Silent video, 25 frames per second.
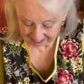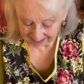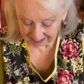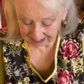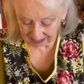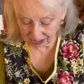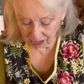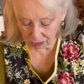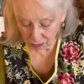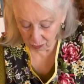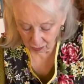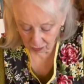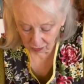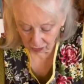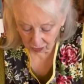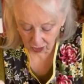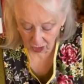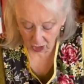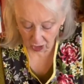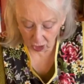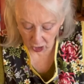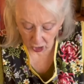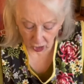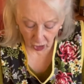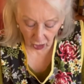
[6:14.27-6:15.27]

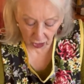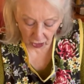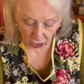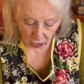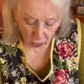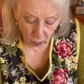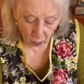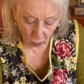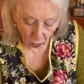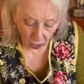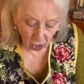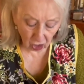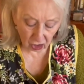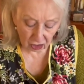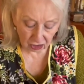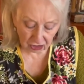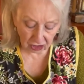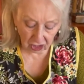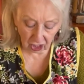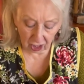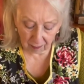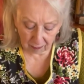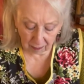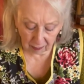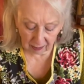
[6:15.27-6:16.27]
You work
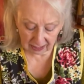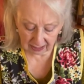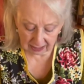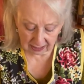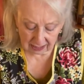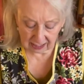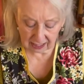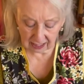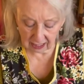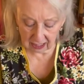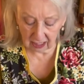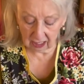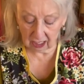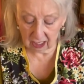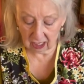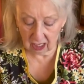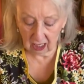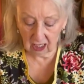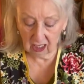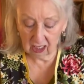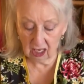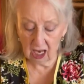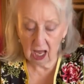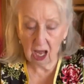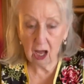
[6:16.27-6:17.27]
dumplings a
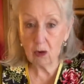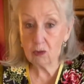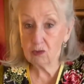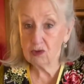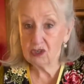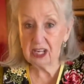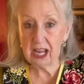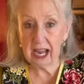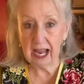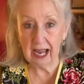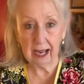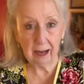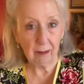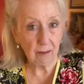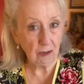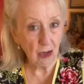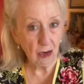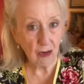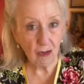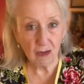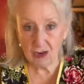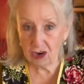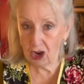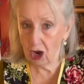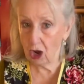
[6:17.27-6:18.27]
long time.
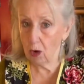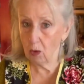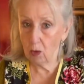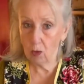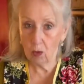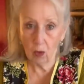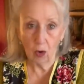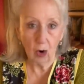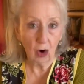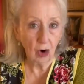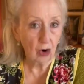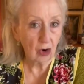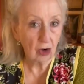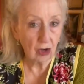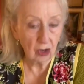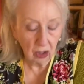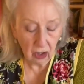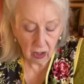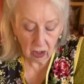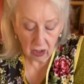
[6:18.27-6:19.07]
You don't work